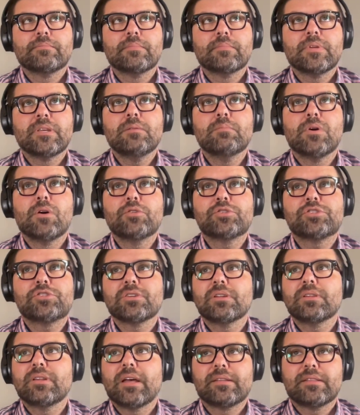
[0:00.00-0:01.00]

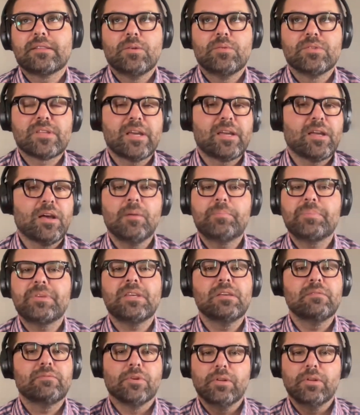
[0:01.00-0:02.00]
emotionally, like, it was like
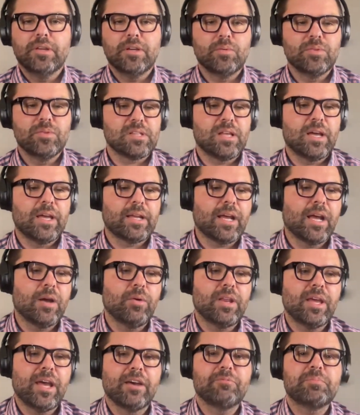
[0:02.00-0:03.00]
upheaval. It was like I
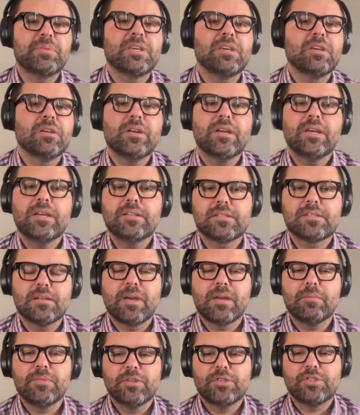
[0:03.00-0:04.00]
would have periods in
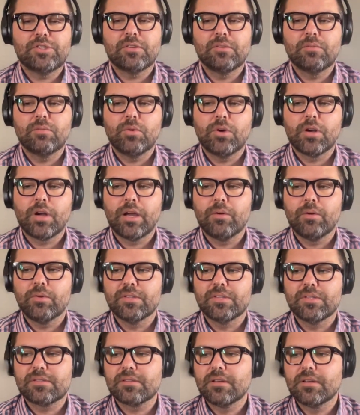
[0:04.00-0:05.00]
my mission where I
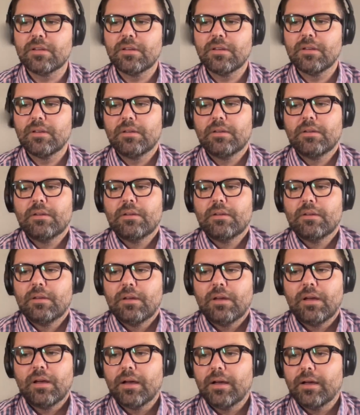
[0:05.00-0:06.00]
was,
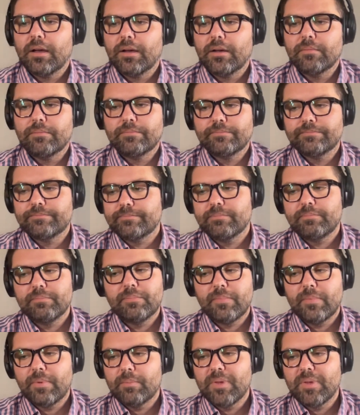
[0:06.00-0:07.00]
um,
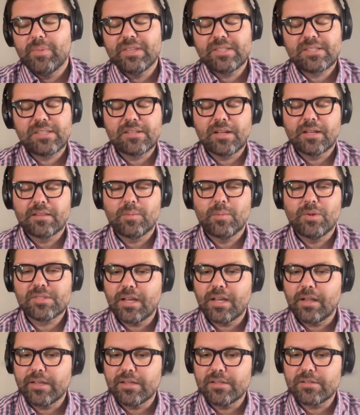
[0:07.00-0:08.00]
maybe this is not the most
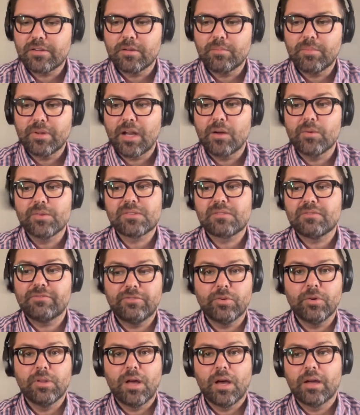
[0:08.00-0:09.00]
elegant term, but I was
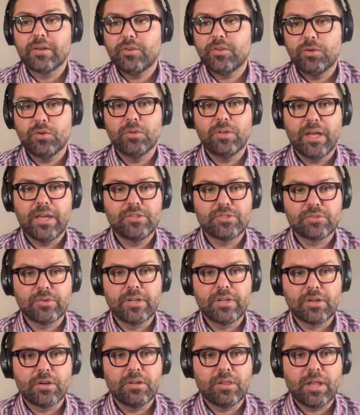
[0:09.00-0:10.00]
full on Kool-Aid
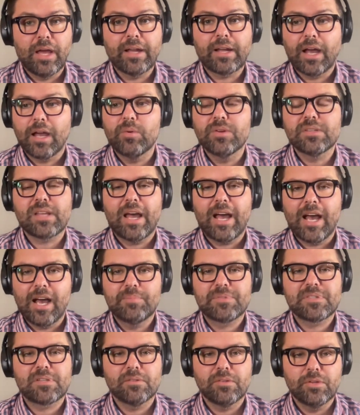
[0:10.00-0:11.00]
drinker. Like I was
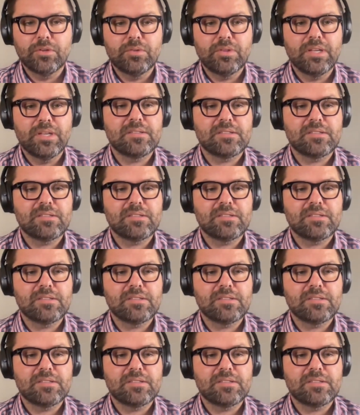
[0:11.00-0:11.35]
absolutely